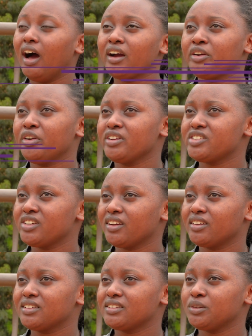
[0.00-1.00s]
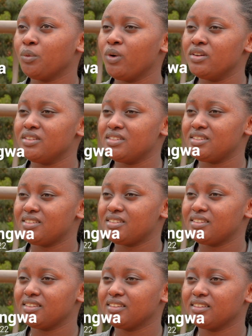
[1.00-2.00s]
AkiraChix
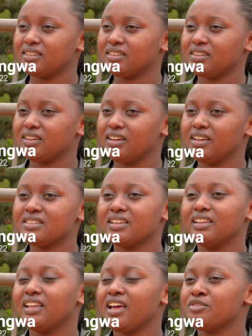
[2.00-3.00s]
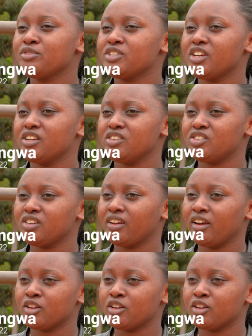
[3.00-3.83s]
was, it's a life-changing